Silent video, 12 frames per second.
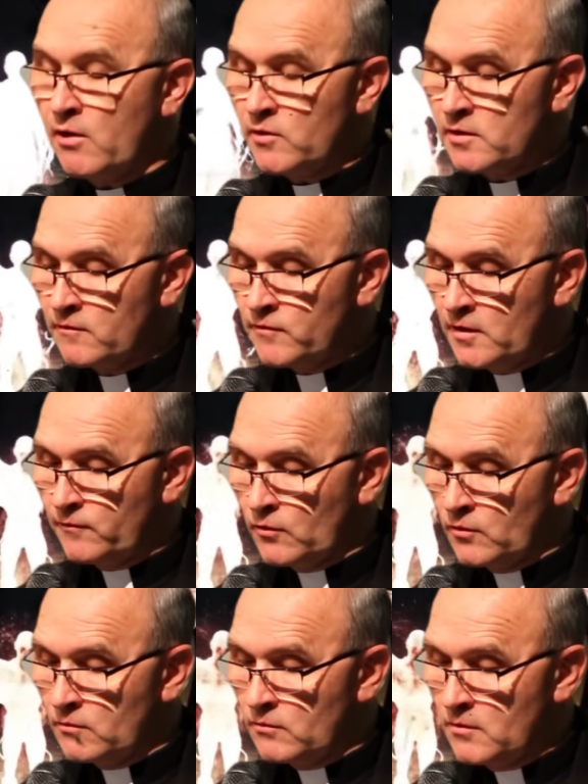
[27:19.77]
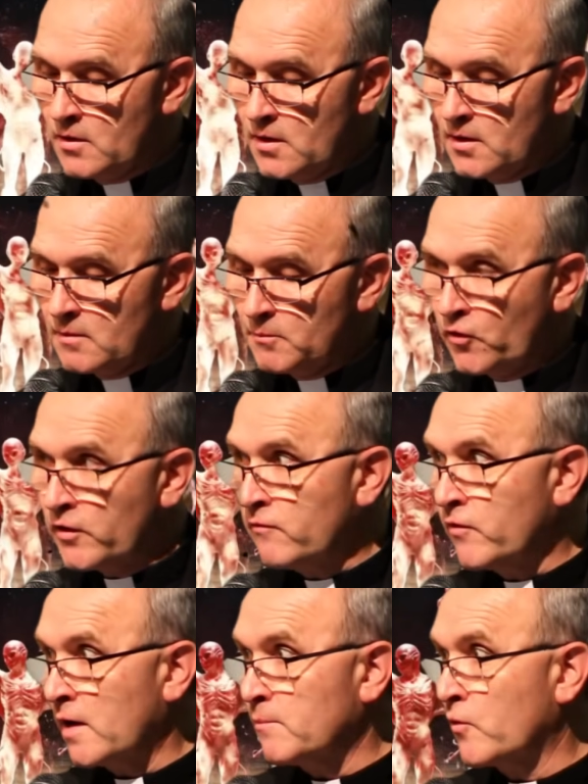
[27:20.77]
known for his wisdom and
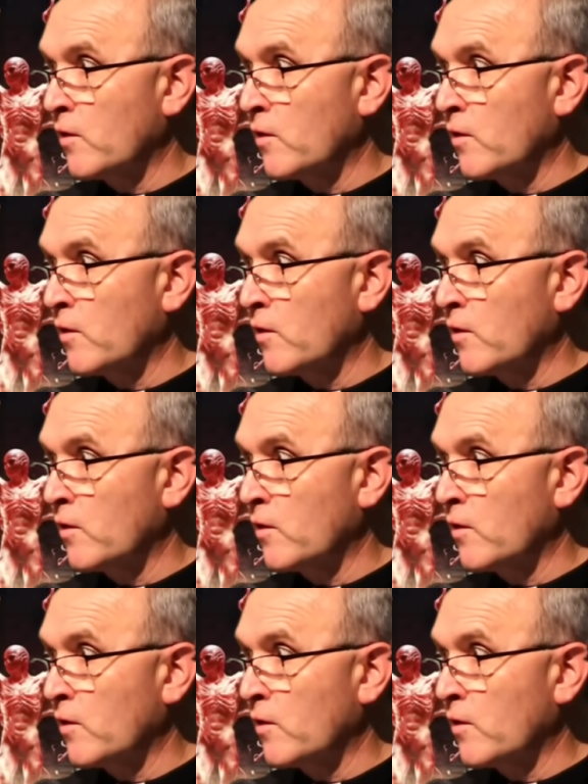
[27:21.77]
caution.